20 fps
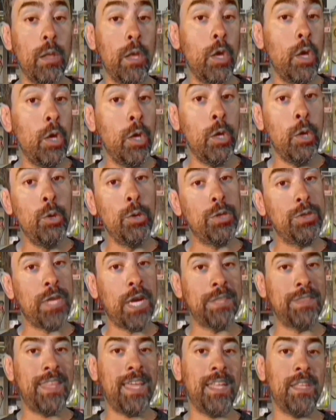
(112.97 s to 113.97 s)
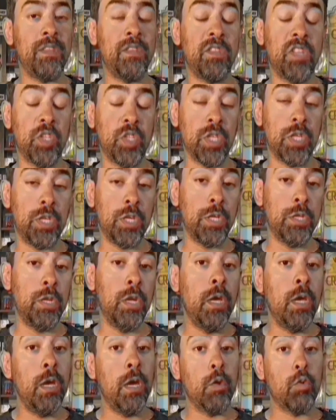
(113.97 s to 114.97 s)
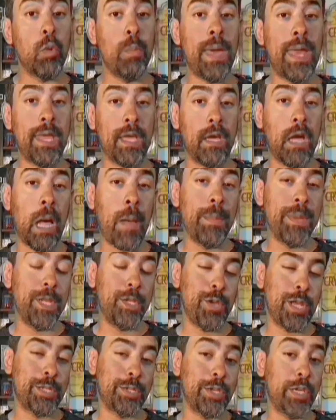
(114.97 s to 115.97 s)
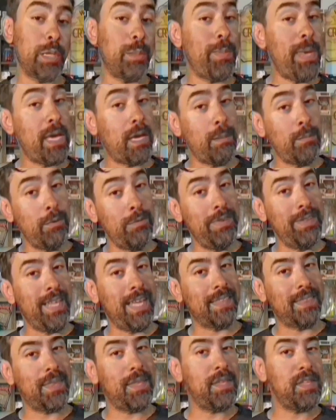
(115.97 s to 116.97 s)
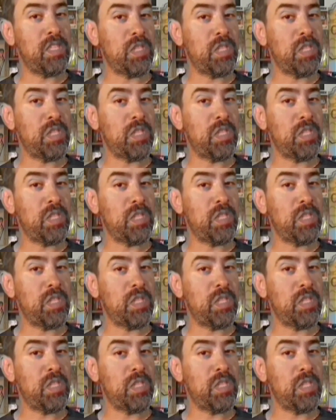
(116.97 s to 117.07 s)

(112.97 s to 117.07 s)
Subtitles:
Who would have thought that such a good romantic comedy director could make a movie like this?